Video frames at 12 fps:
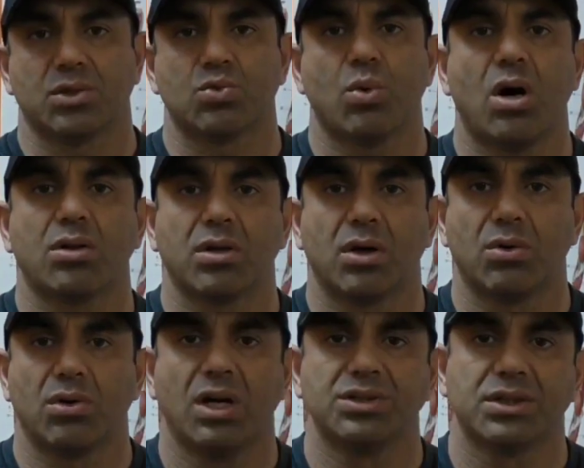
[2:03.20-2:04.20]
squat or
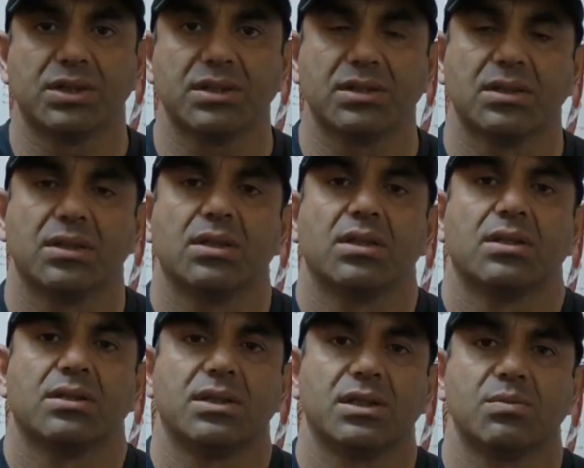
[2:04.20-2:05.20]
lunges,
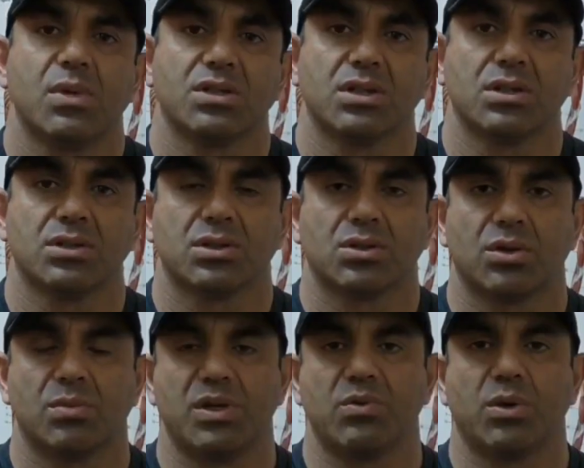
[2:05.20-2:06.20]
this muscle is
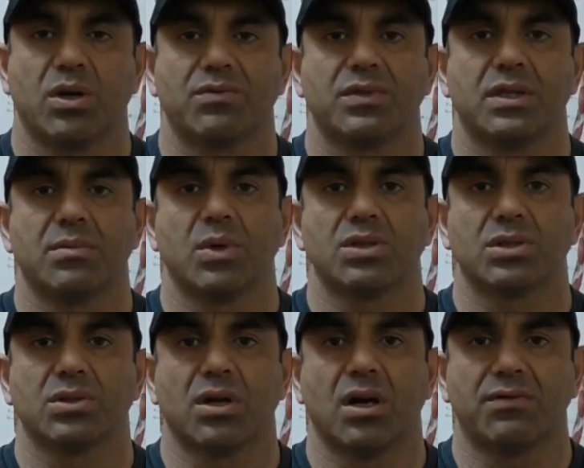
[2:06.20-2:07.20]
going to be one of the
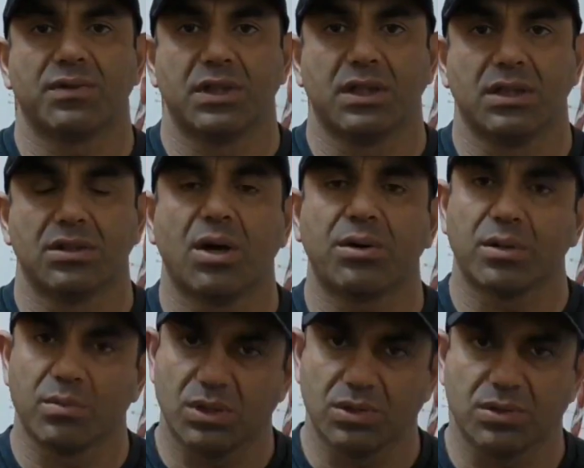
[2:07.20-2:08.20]
muscles of the
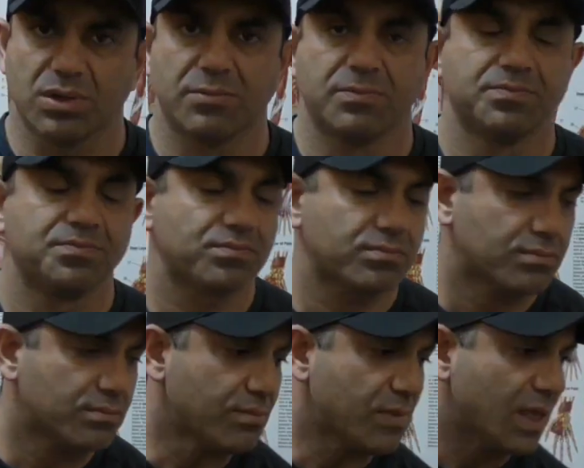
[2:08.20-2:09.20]
target muscles.
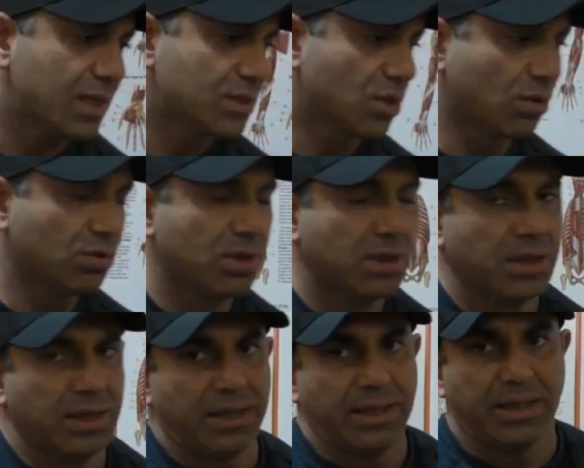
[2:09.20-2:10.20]
So
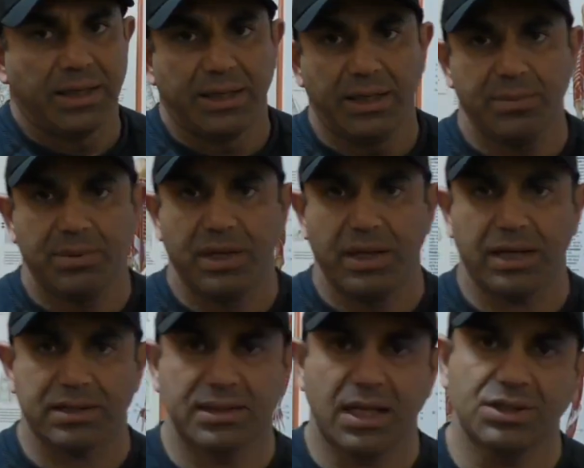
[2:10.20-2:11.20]
hip
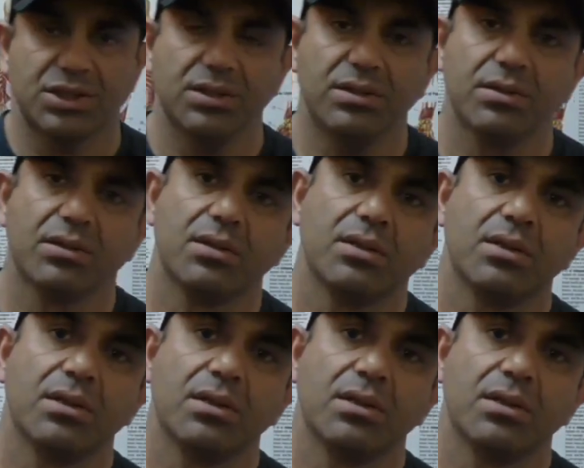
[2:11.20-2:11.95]
extension,